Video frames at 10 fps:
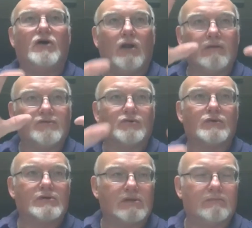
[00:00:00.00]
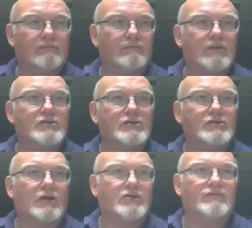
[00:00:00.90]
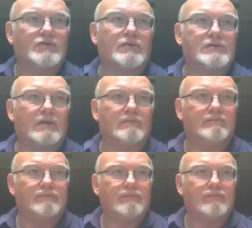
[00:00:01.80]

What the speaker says: and the fall of Jerusalem, the destruction of Jerusalem.